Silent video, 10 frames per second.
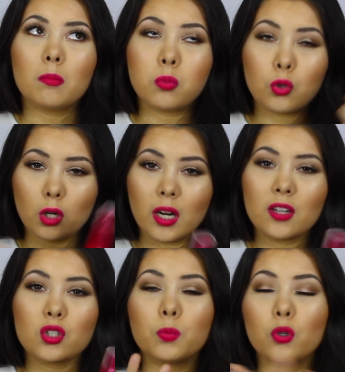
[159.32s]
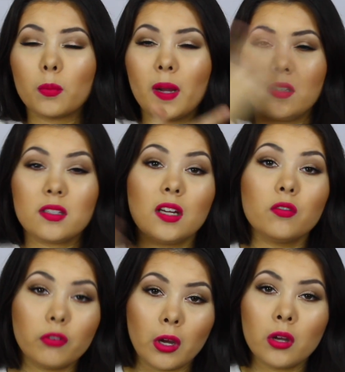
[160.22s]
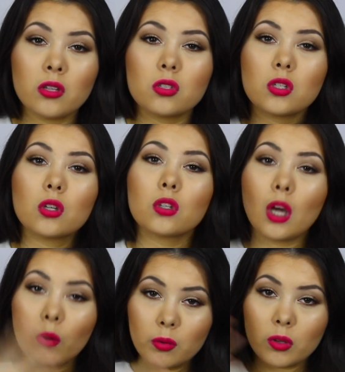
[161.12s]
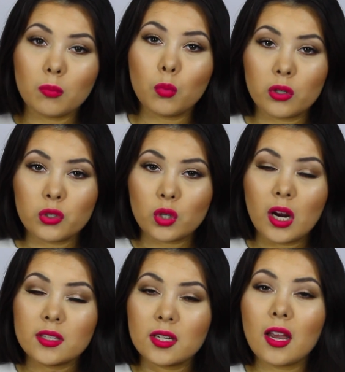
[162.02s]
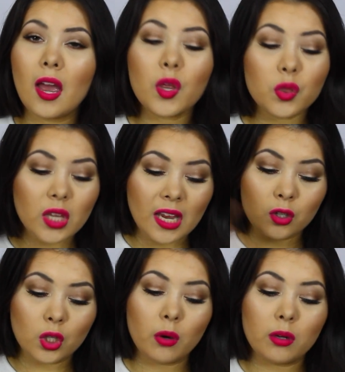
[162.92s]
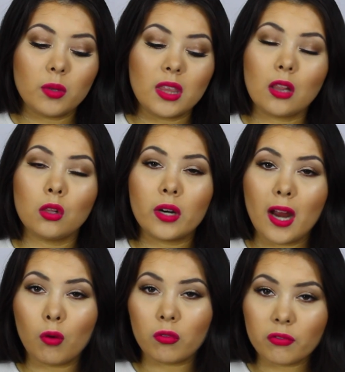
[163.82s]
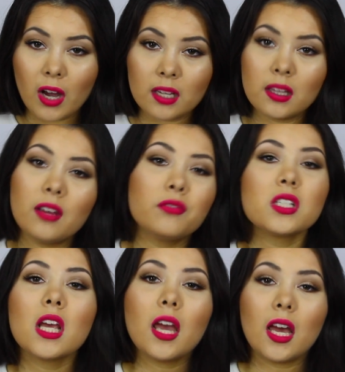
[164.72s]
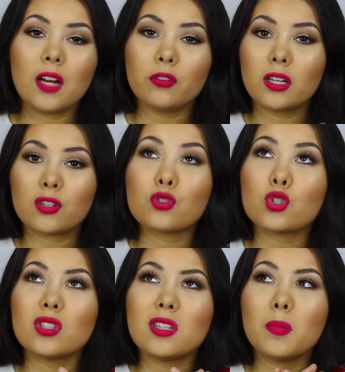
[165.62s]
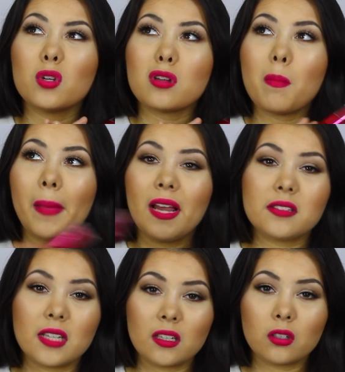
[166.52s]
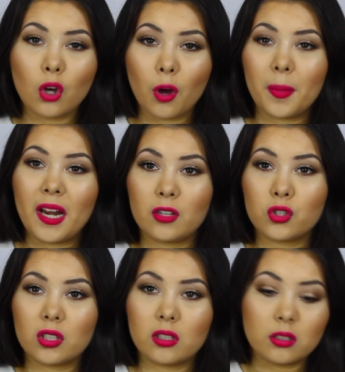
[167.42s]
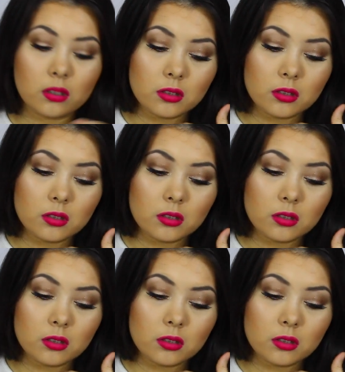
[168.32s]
product to put on my skin first, go in with a moisturizer and then go in with that L'Oreal Revitalift and I feel like it's just the most amazing combination.